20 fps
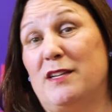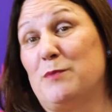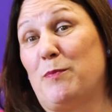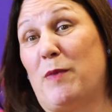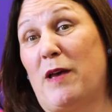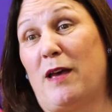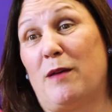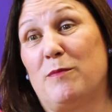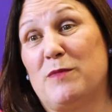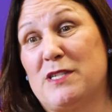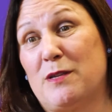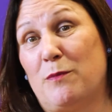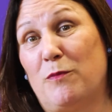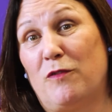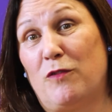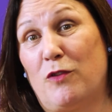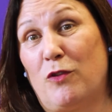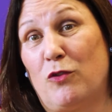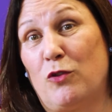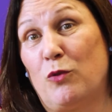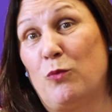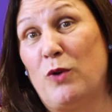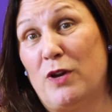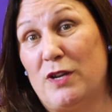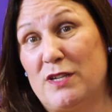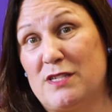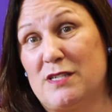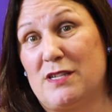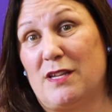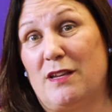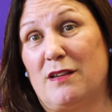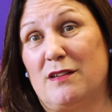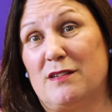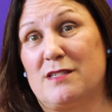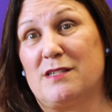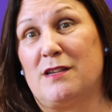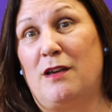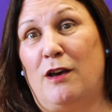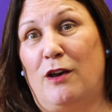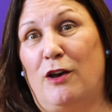is perhaps some of the worst
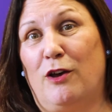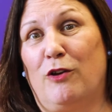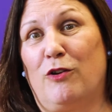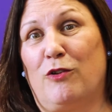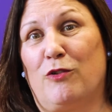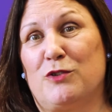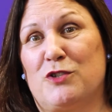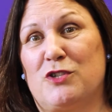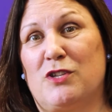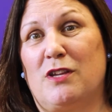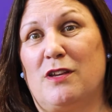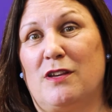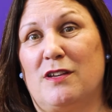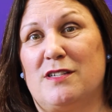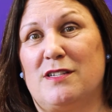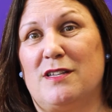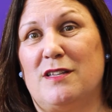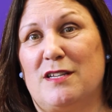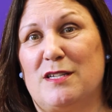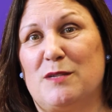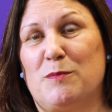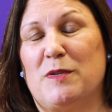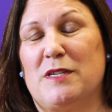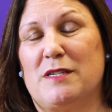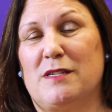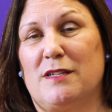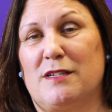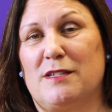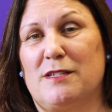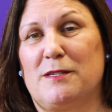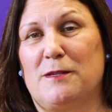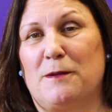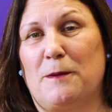things across the years in this business.